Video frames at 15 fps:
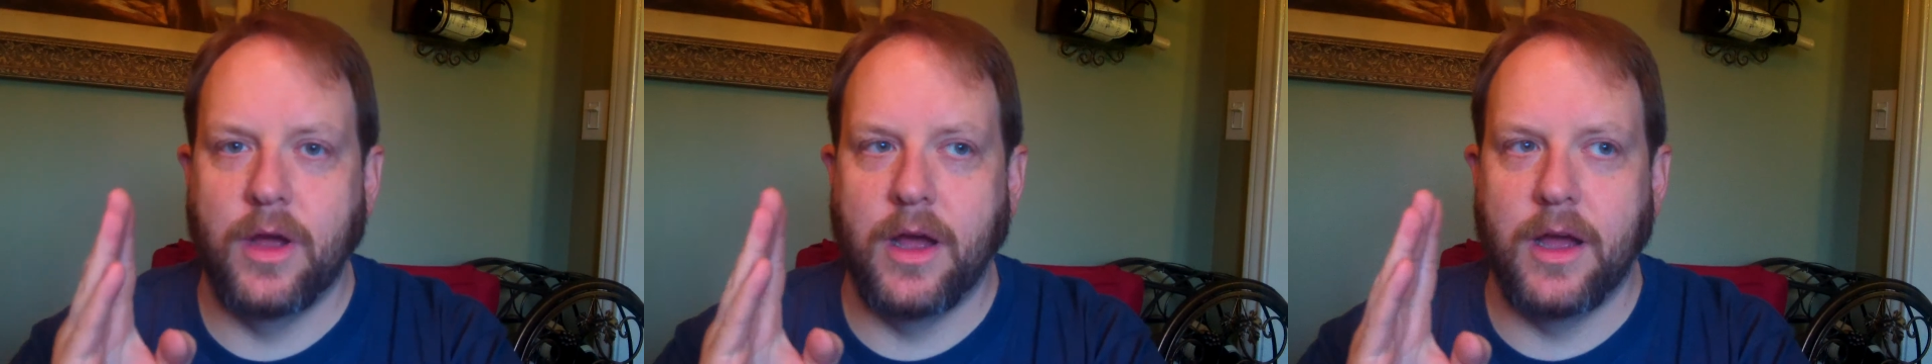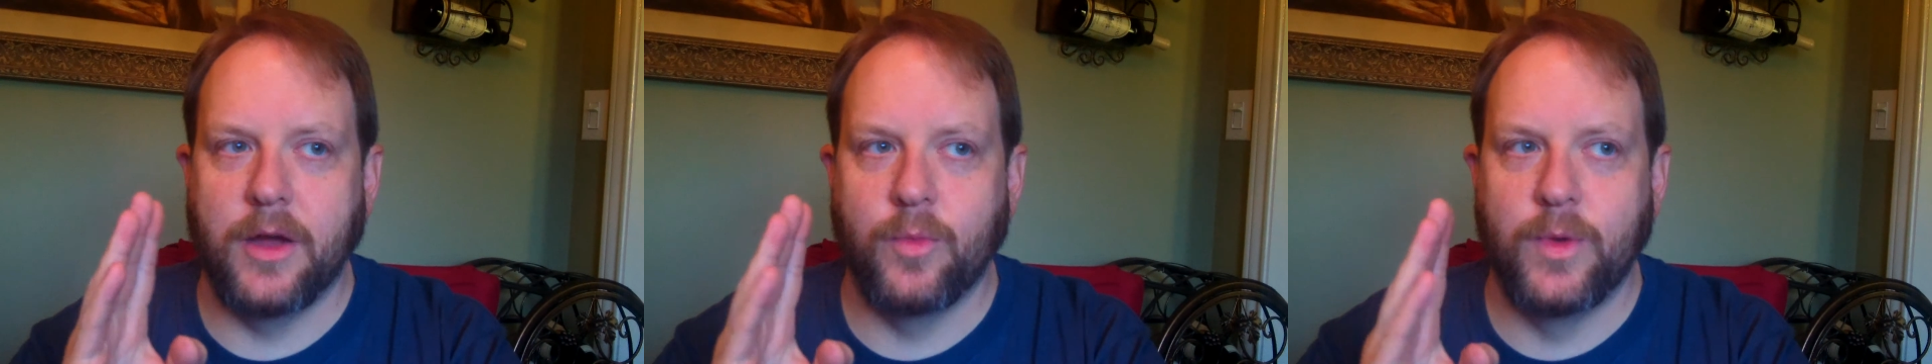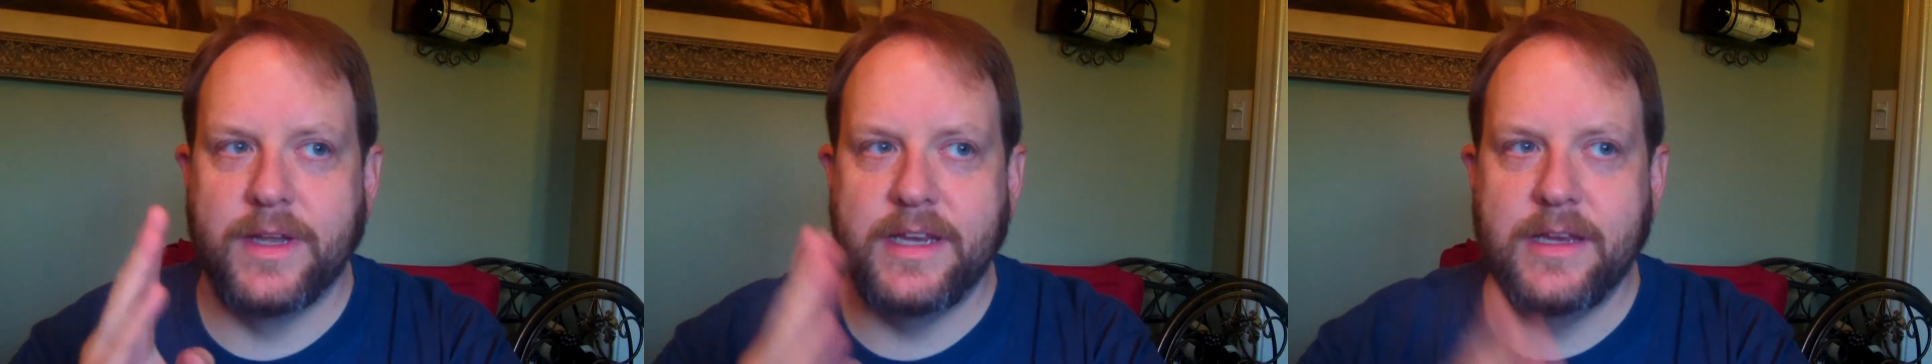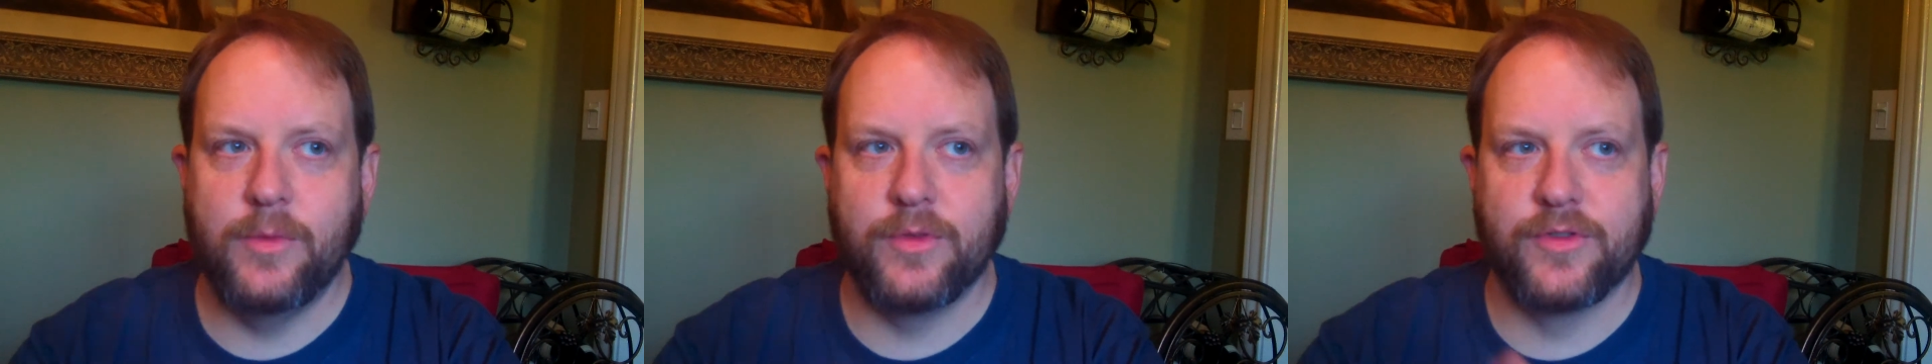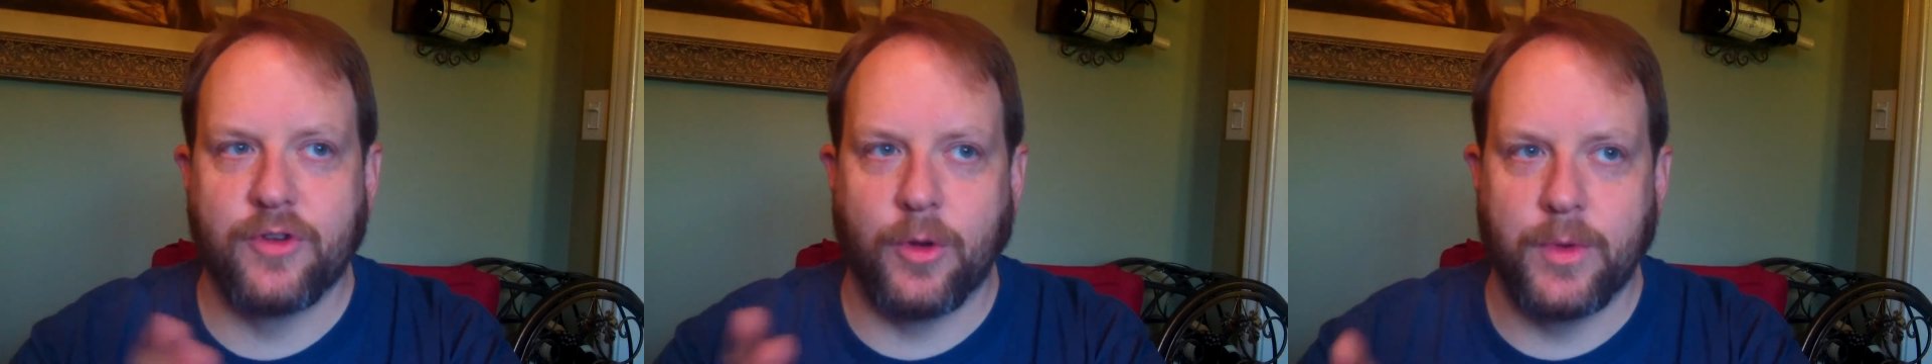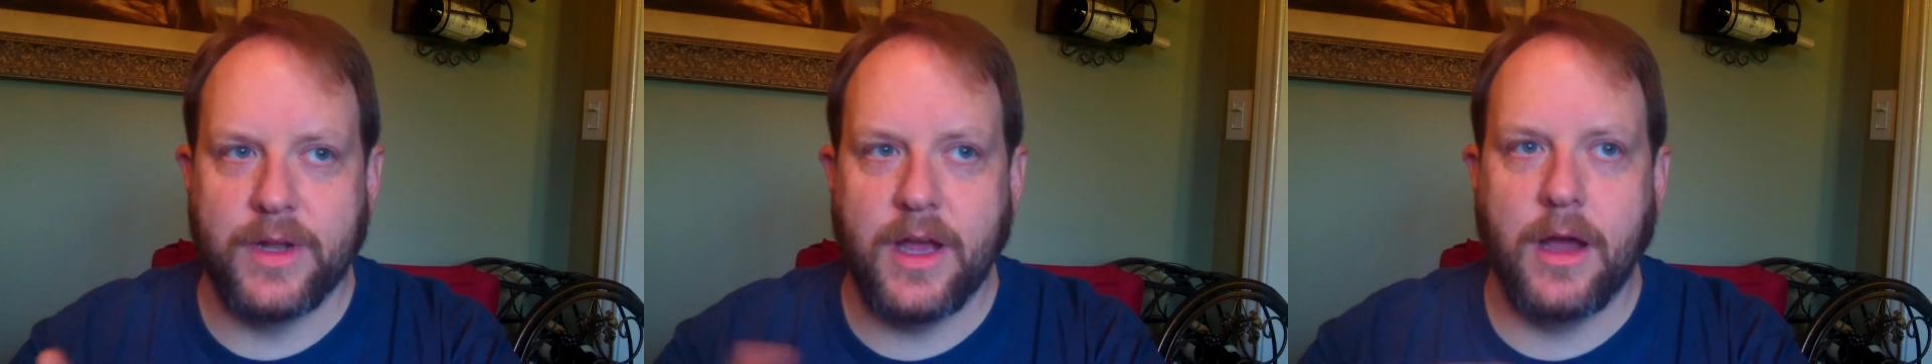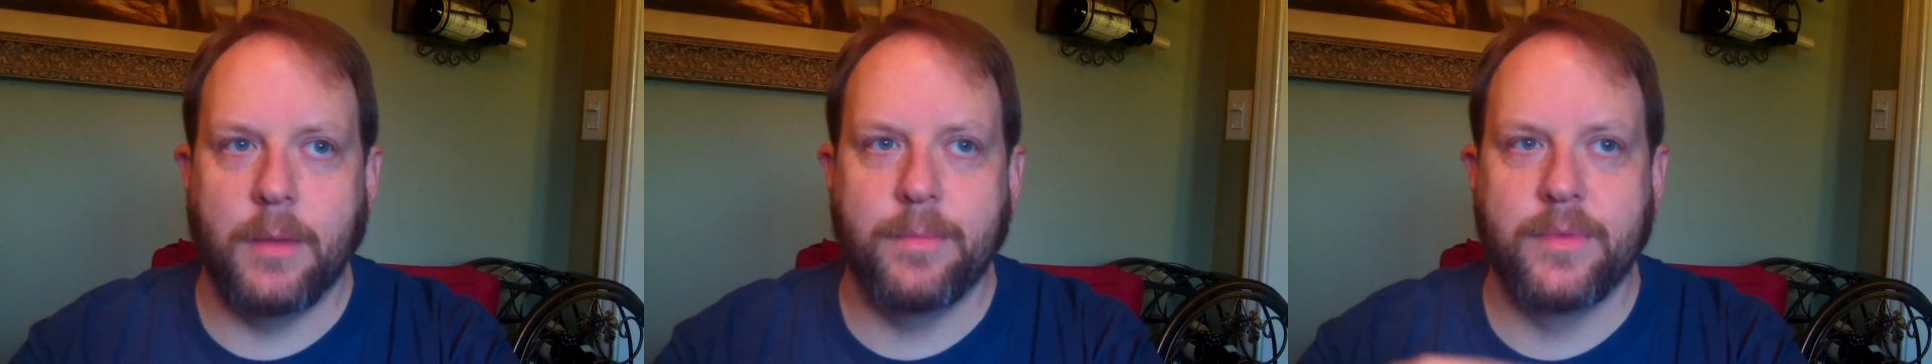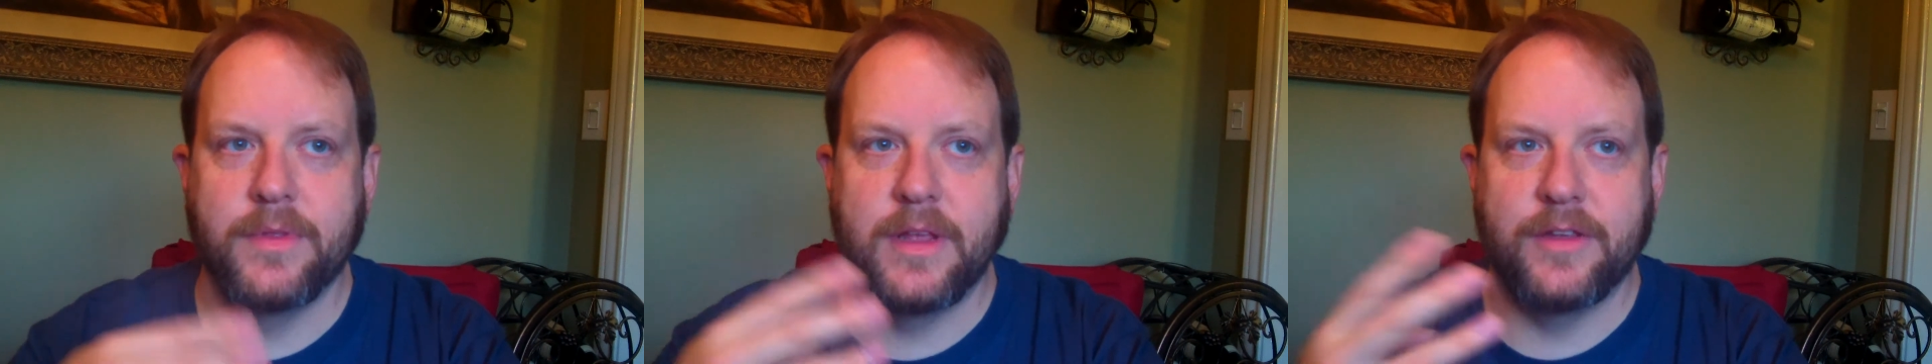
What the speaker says: when he was growing up,